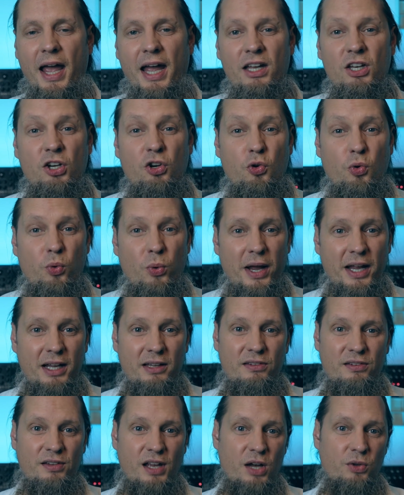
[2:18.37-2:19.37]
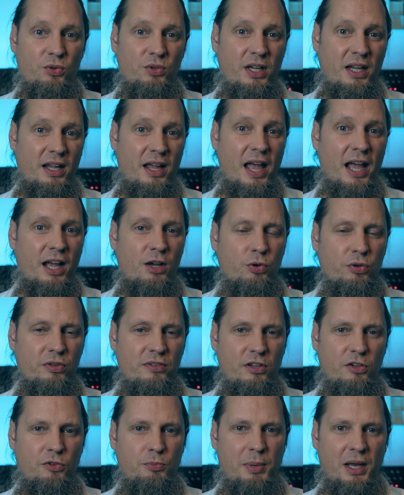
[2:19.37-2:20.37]
and great sounding
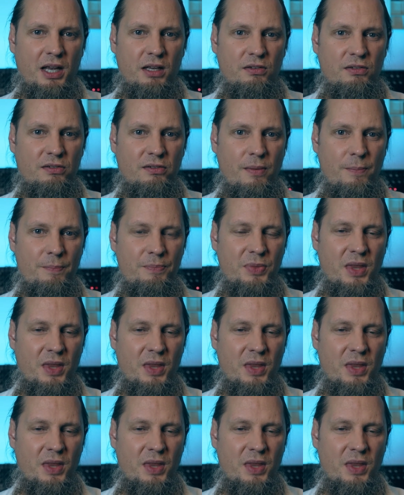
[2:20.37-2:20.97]
acoustic space.